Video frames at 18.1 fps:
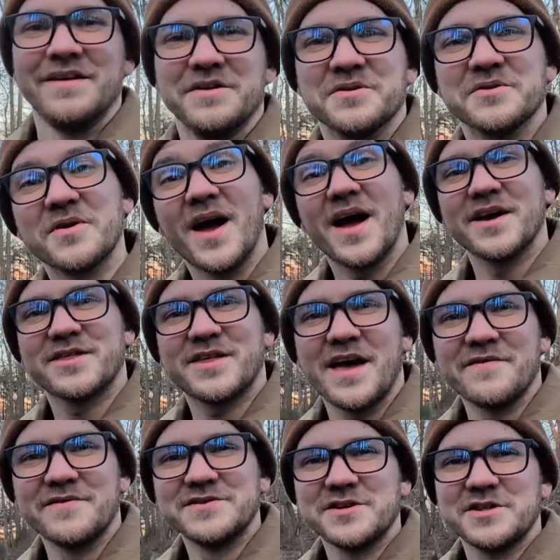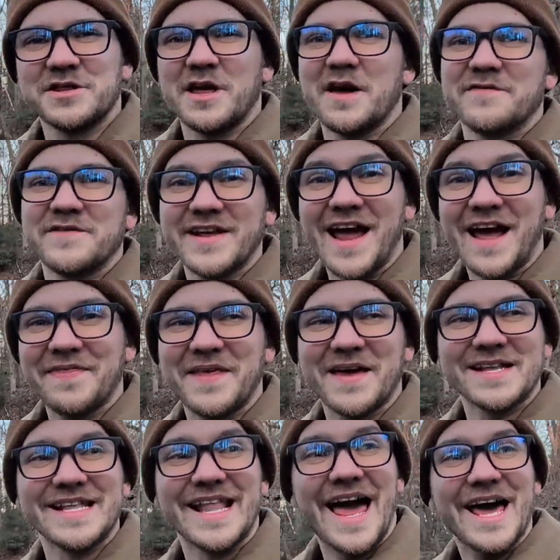So guys, Kevin just left. He got
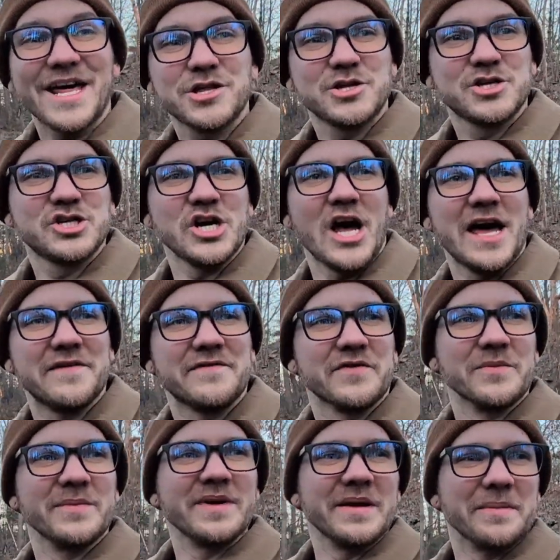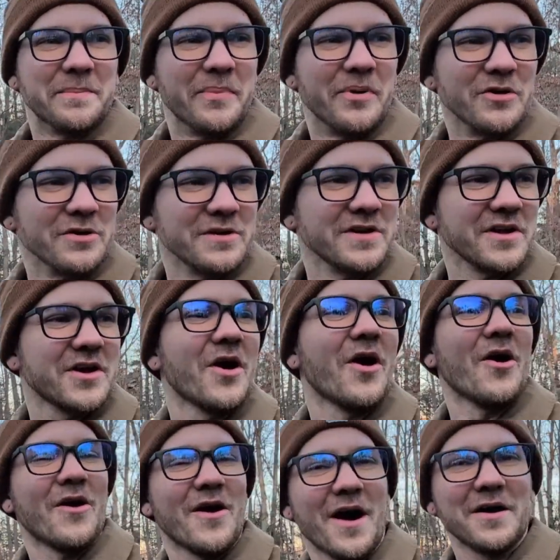that last shot for me pulling the
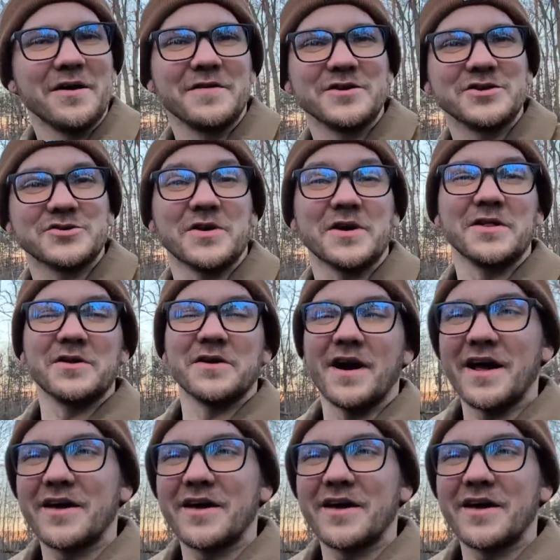car onto the trailer.